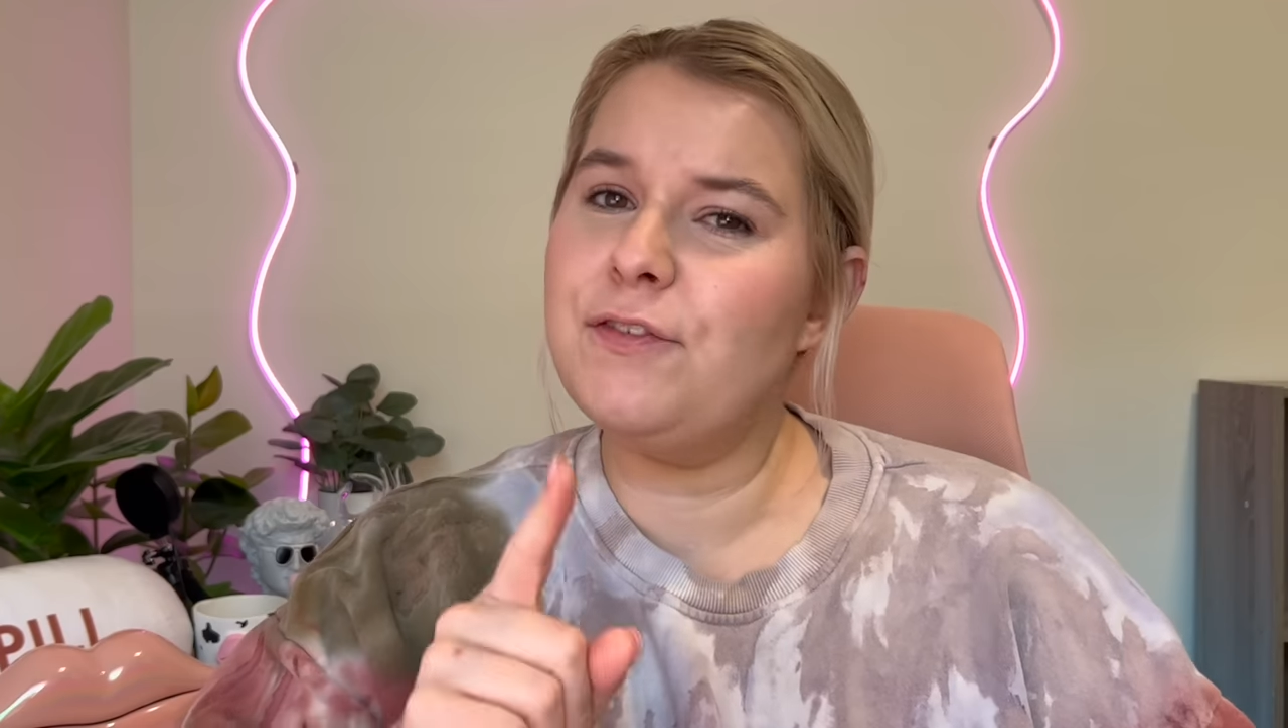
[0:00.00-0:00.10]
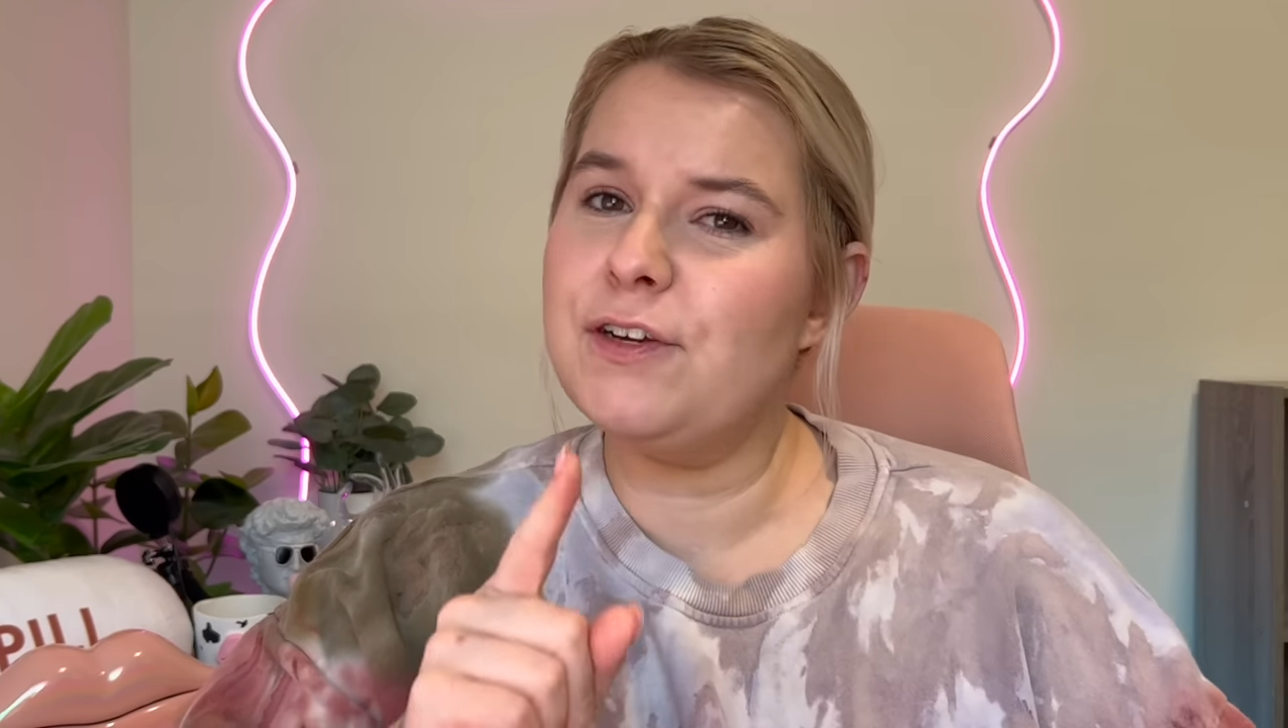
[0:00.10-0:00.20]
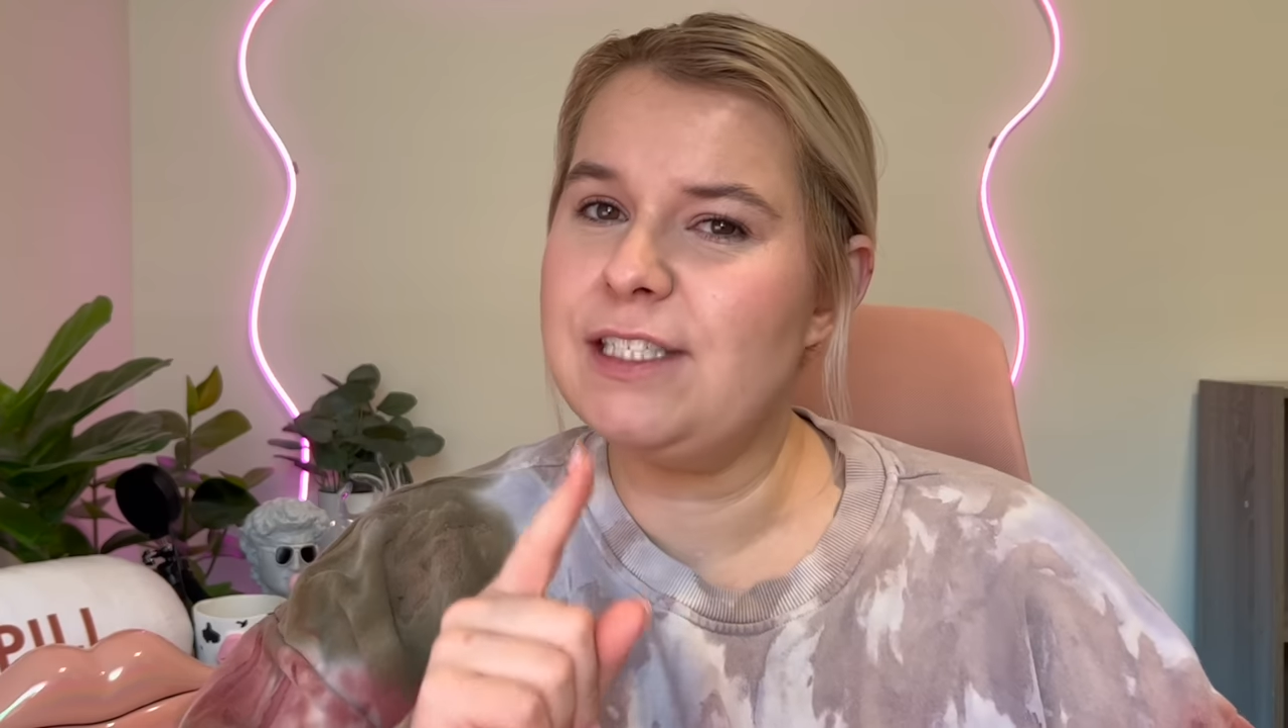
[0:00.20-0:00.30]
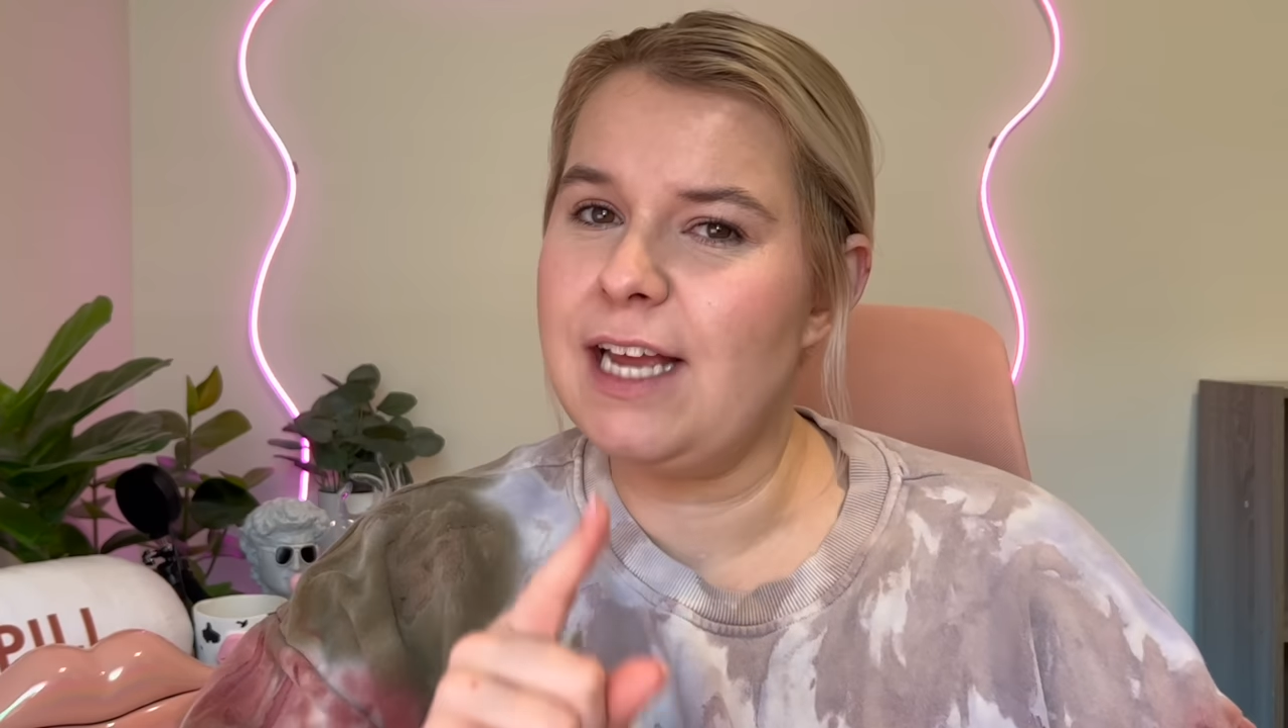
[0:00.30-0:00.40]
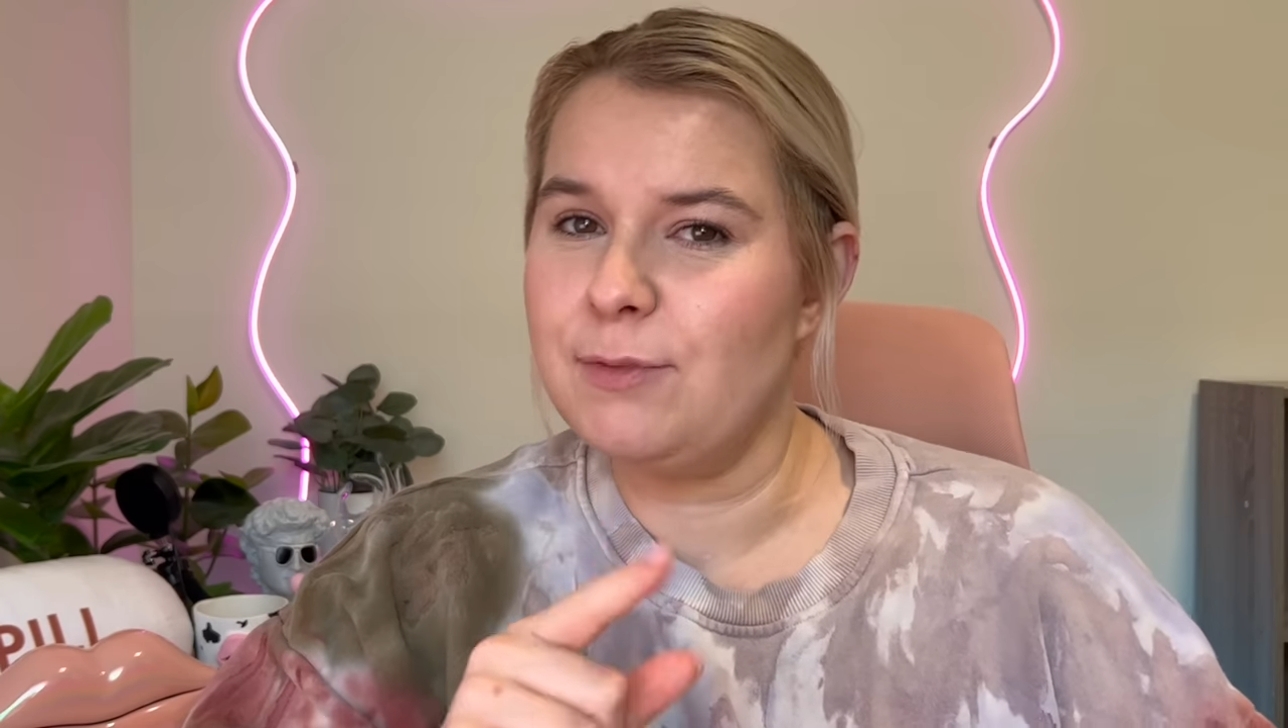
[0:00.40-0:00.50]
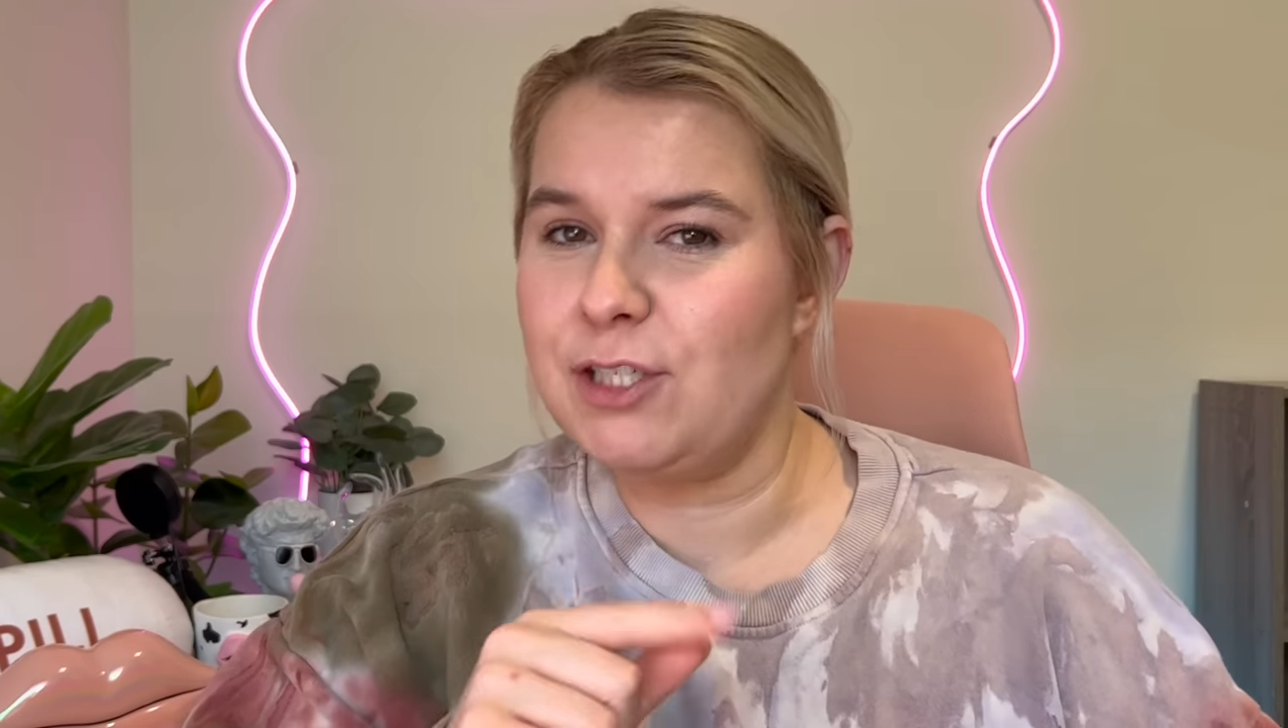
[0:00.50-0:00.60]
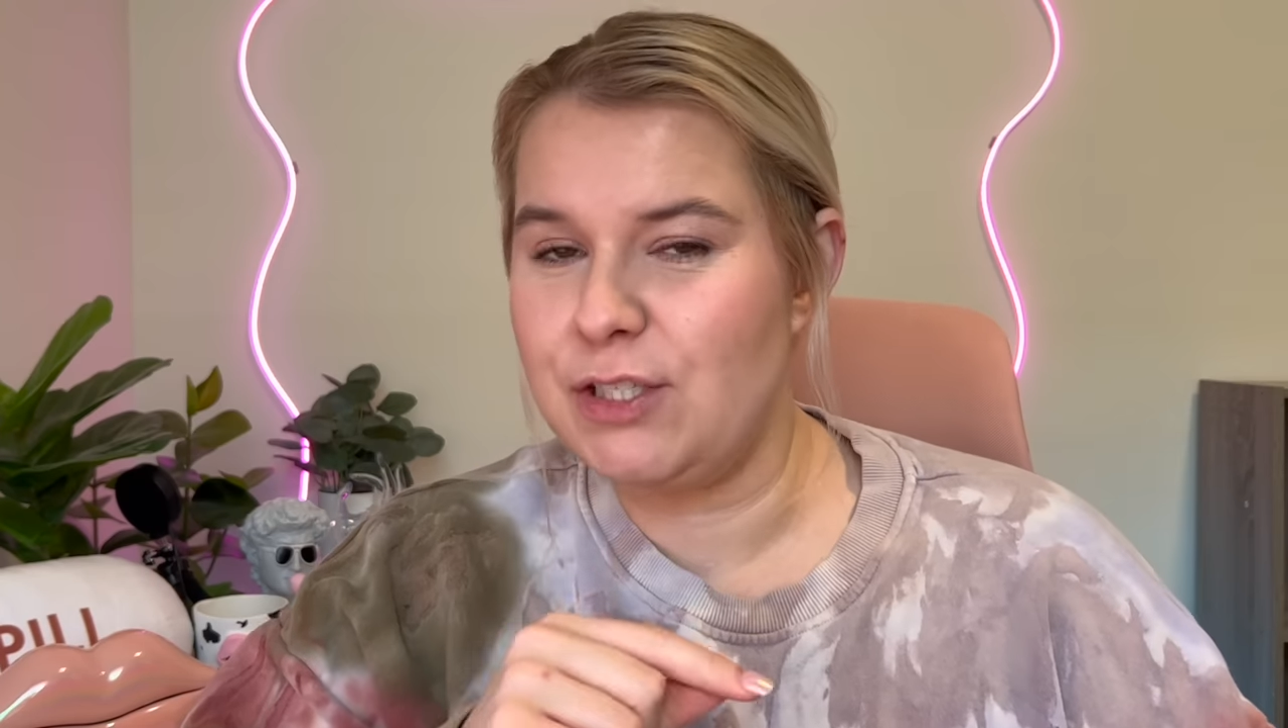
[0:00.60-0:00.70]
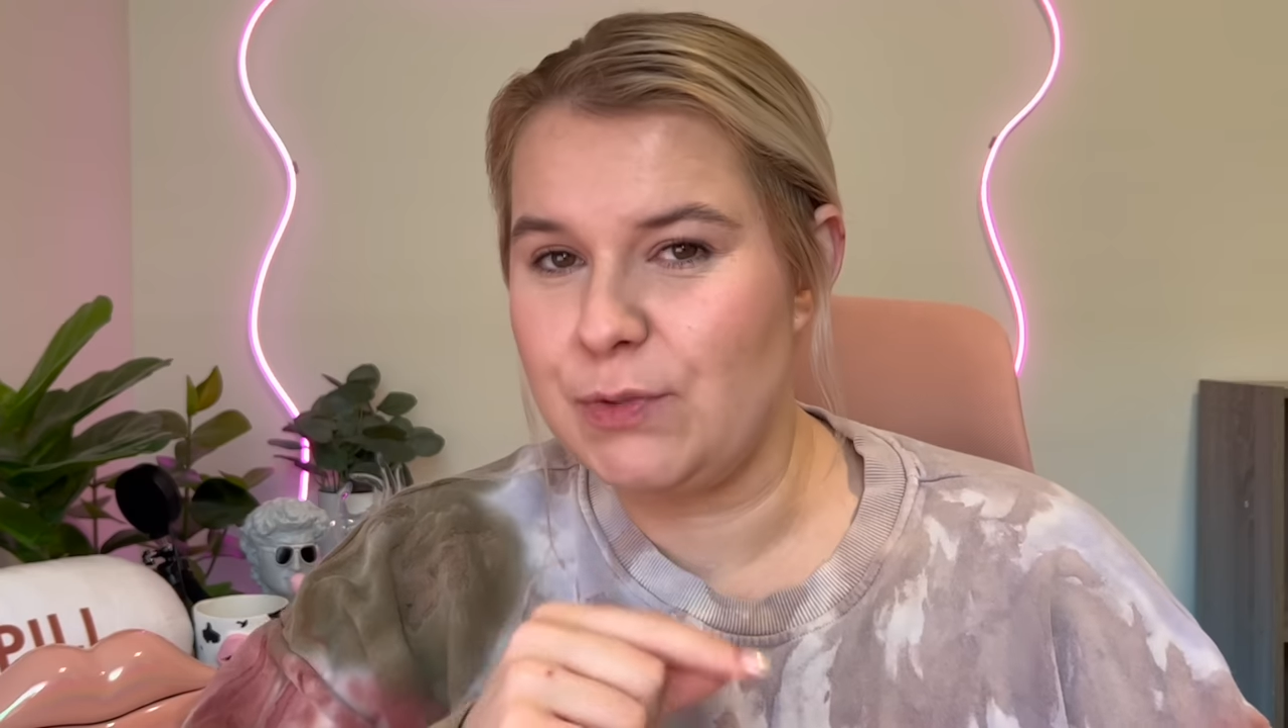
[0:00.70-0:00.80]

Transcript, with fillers: first time she's